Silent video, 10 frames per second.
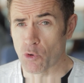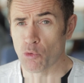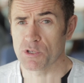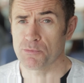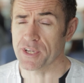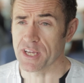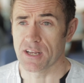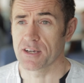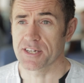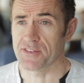almost putting a
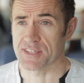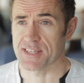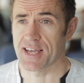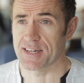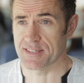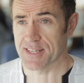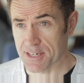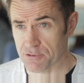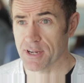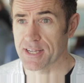line in the sand and
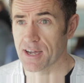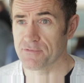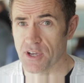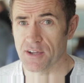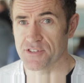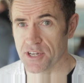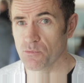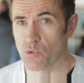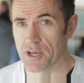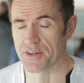saying, great, I've
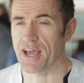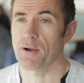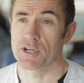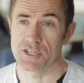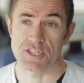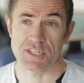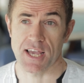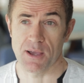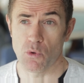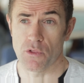done one, now I
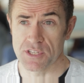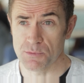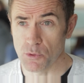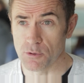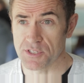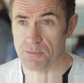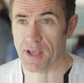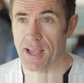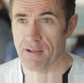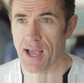understand what the sport's
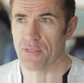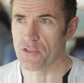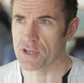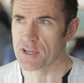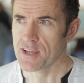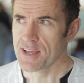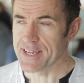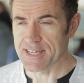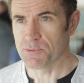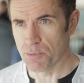about and that
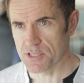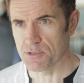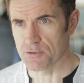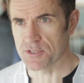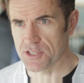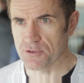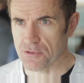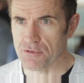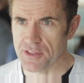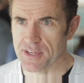it is possible to do
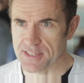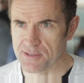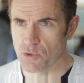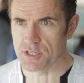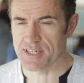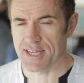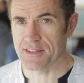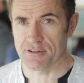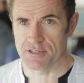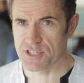three things in one day
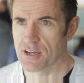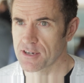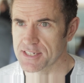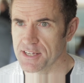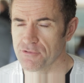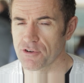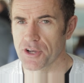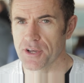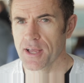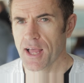that are entirely
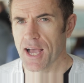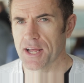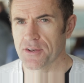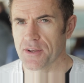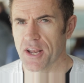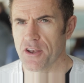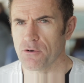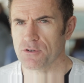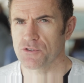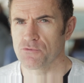different and
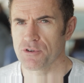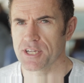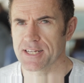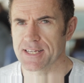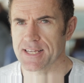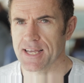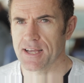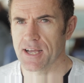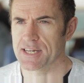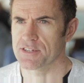not to really
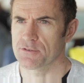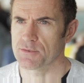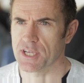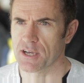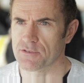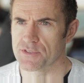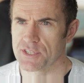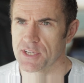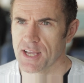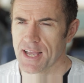get ahead of
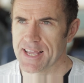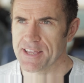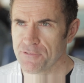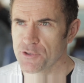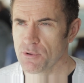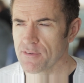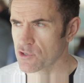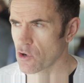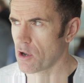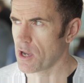themselves. If you
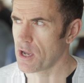have got